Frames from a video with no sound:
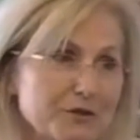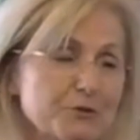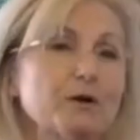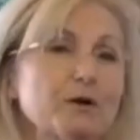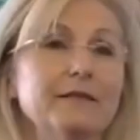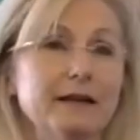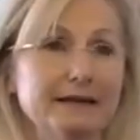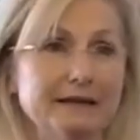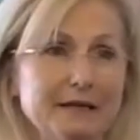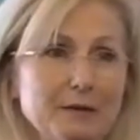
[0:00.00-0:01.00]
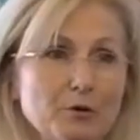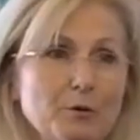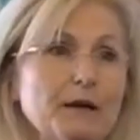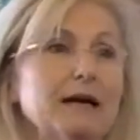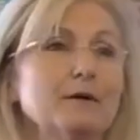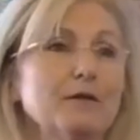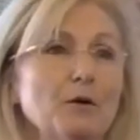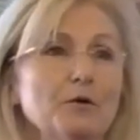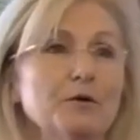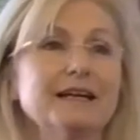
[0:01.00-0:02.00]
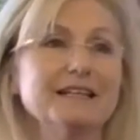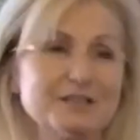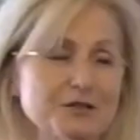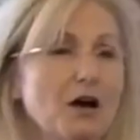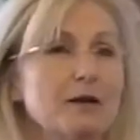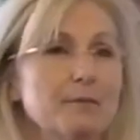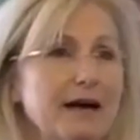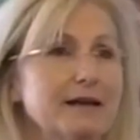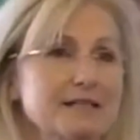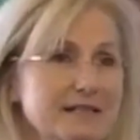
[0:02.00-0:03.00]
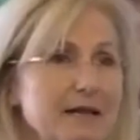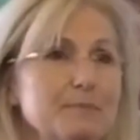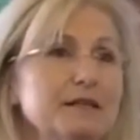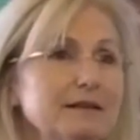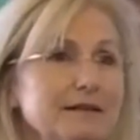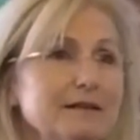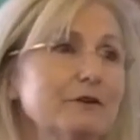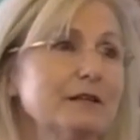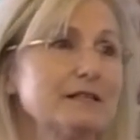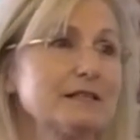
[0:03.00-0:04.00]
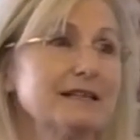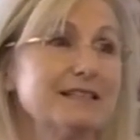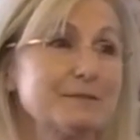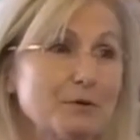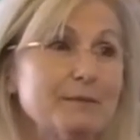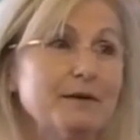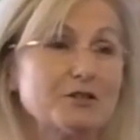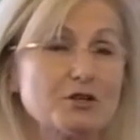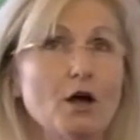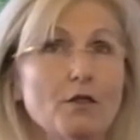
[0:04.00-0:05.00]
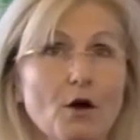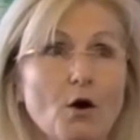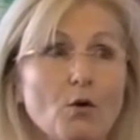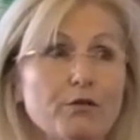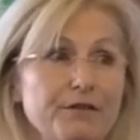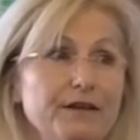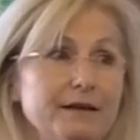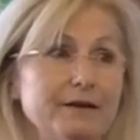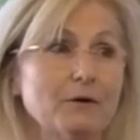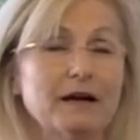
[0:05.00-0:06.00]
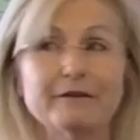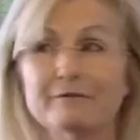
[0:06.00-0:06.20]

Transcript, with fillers: story in the Hebrew Bible oh, is not about escape and deliverance. It's pretty much the whole thing, right?